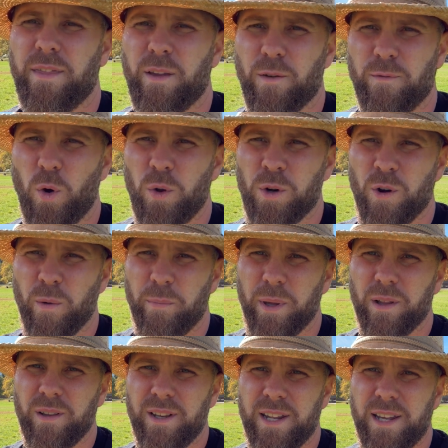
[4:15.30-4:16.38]
Their
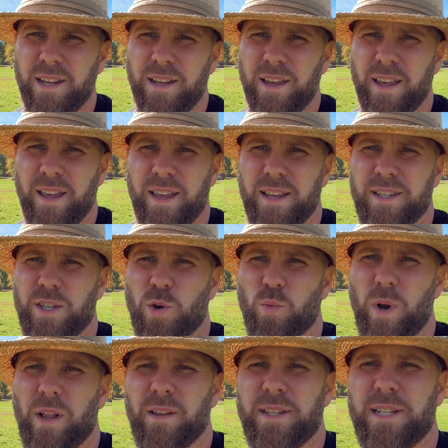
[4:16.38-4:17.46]
vulnerability is their
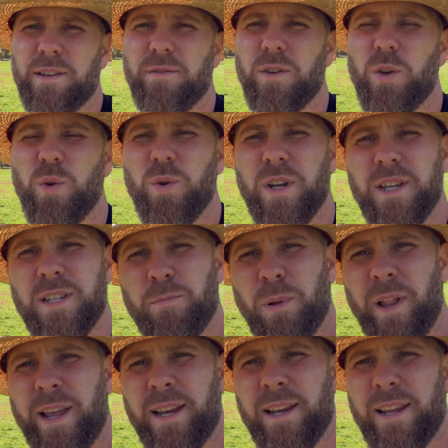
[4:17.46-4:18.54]
relative newness
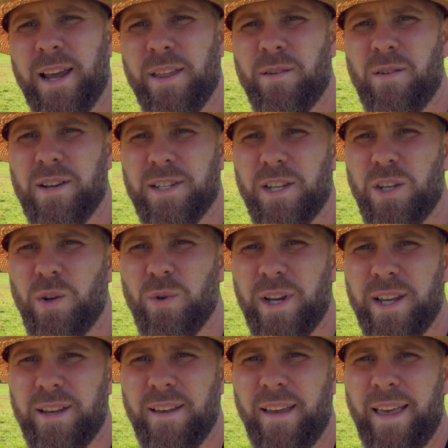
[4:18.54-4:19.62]
playing together as a
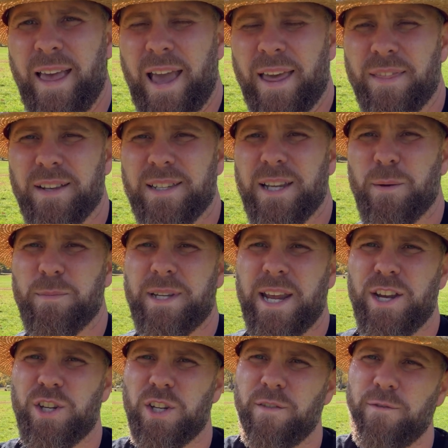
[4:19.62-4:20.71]
unit and the
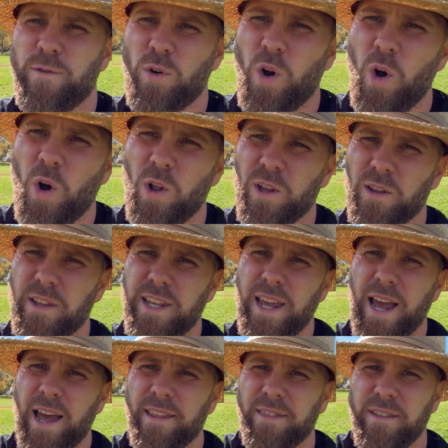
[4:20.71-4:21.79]
temptation for all elite
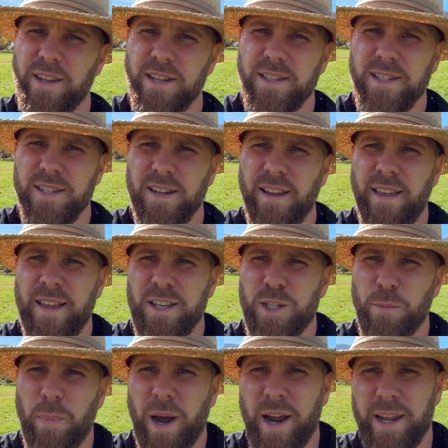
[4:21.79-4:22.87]
athletes
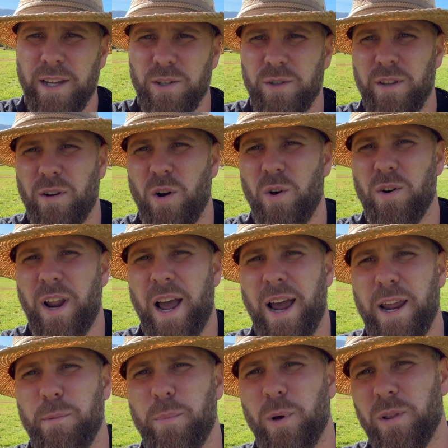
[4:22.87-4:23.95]
to buy into their own
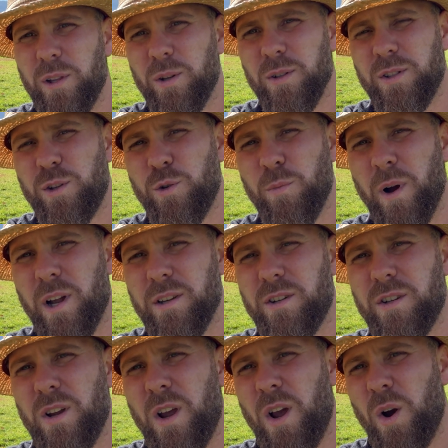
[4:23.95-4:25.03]
hype a little too
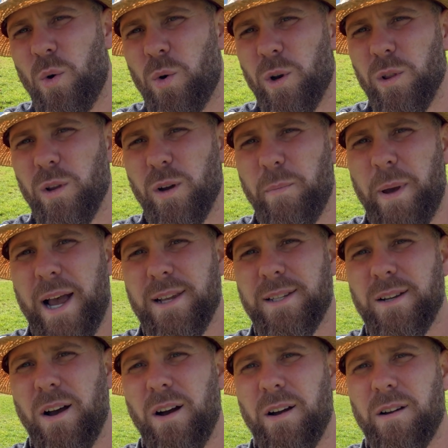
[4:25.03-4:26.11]
much or to look
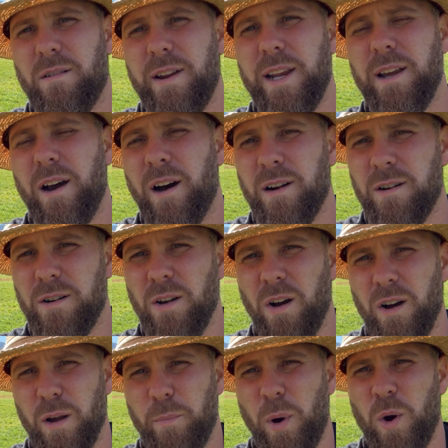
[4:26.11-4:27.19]
past a hungry
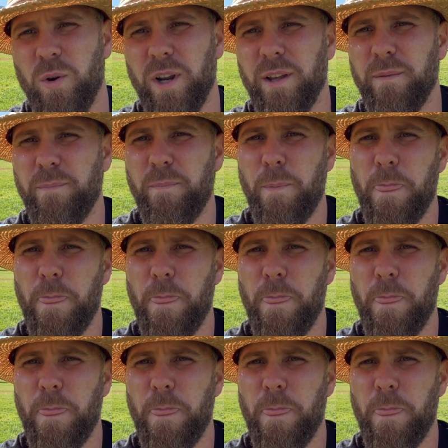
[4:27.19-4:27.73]
underdog opponent.